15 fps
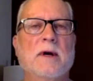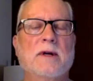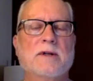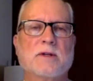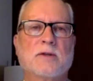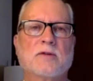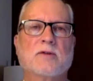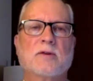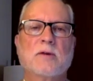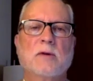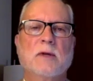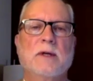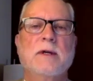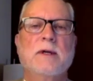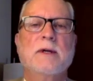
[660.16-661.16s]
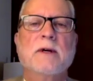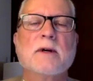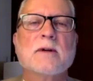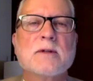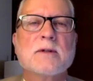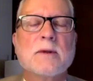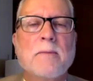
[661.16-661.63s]
as it truly
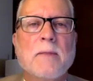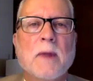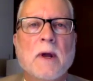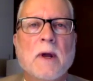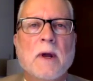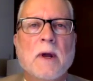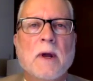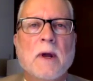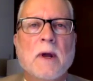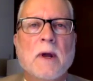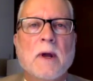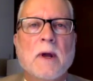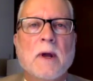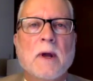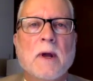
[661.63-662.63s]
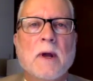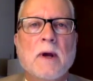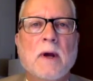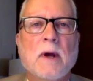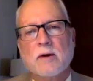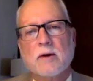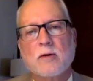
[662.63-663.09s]
is, the
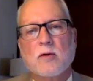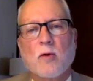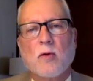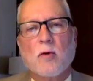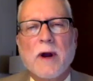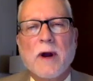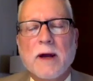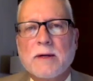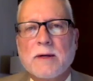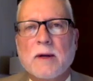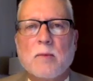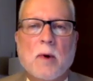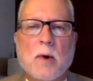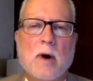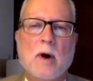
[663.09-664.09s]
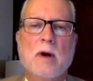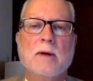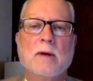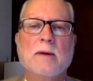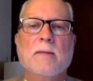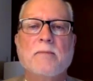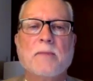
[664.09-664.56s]
character granting
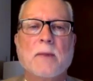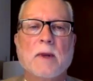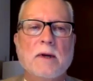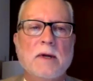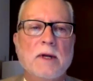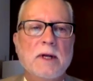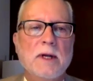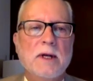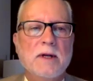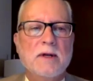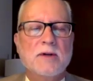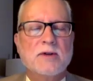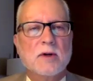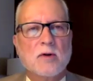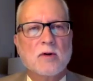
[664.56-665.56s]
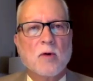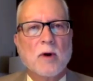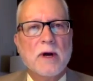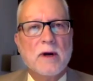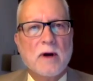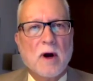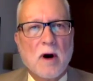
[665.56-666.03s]
pardon needs a
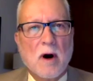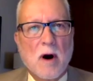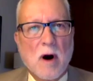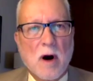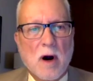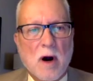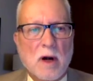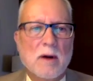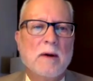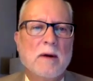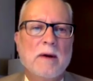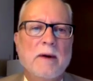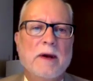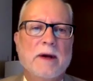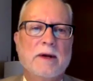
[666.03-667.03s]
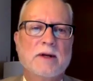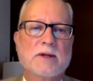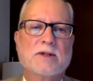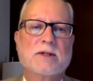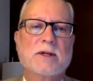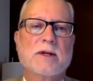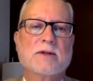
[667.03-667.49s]
great heart and a
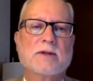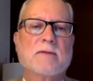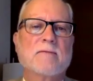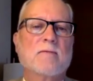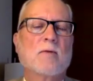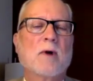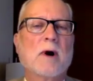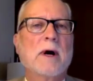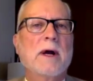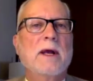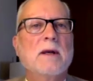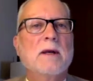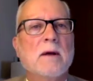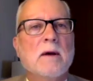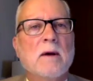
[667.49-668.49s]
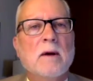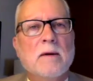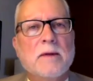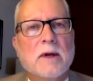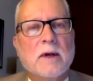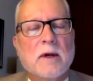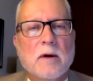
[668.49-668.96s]
sense of right
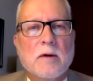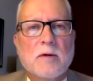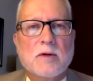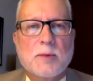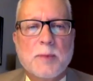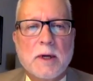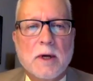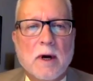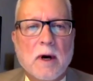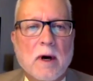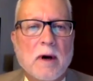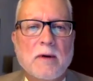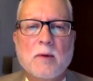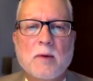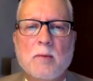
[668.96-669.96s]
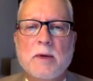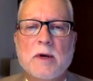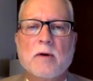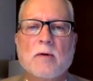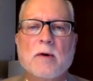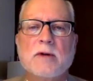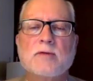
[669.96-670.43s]
that goes beyond
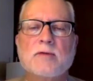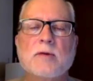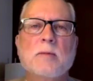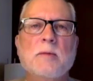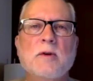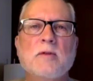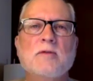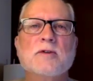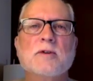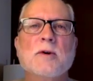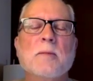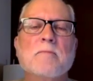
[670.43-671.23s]
mere retribution.